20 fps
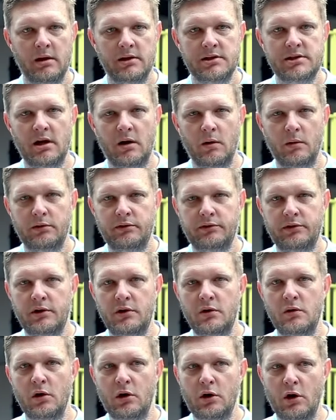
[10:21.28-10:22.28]
So
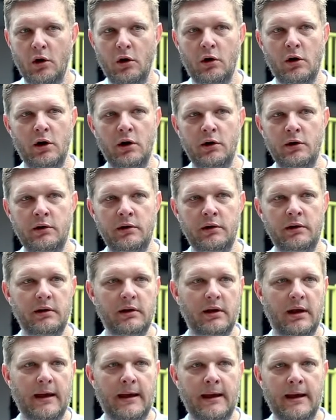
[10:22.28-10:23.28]
to
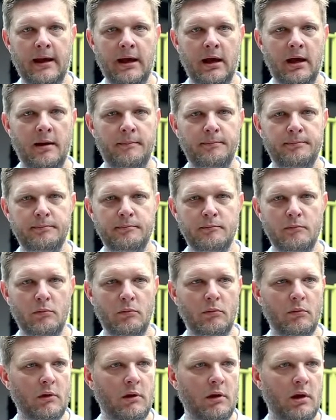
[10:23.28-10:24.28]
conclude,
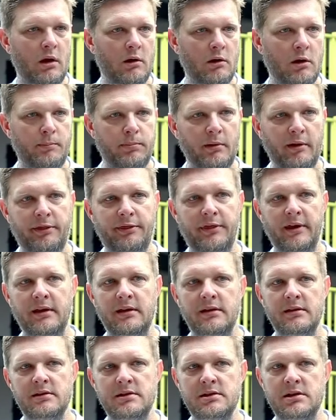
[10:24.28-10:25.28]
a couple of
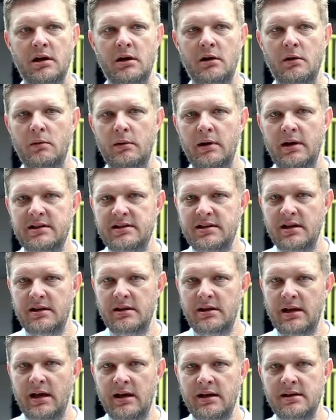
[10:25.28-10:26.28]
things. So it's a
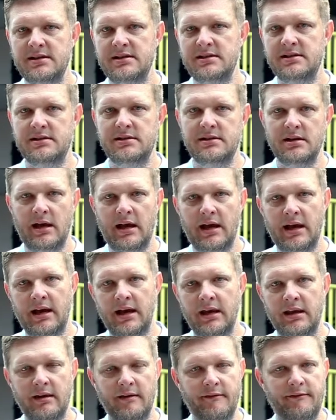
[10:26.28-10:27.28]
nice,
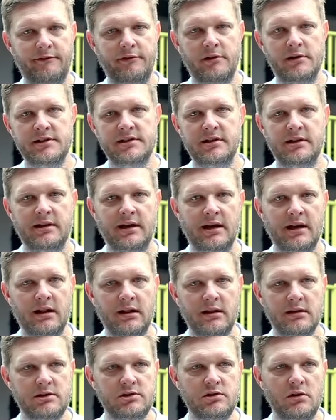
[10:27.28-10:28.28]
high,
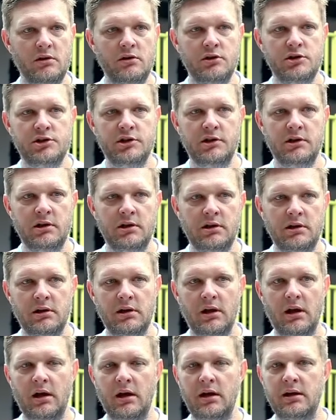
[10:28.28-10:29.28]
versatile
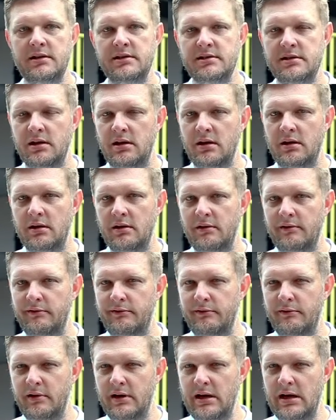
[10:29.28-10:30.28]
solution. It's
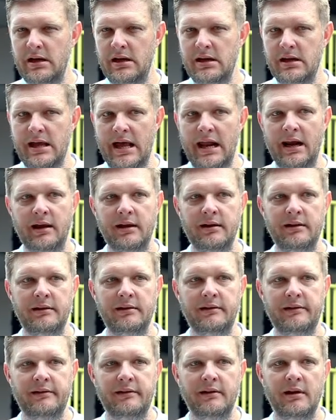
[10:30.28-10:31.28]
really
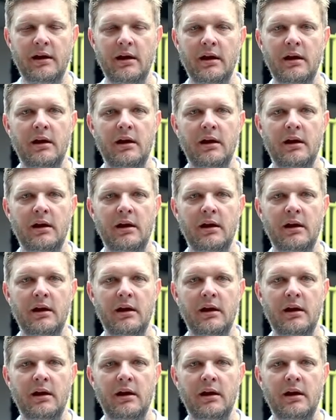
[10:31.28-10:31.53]
elegant,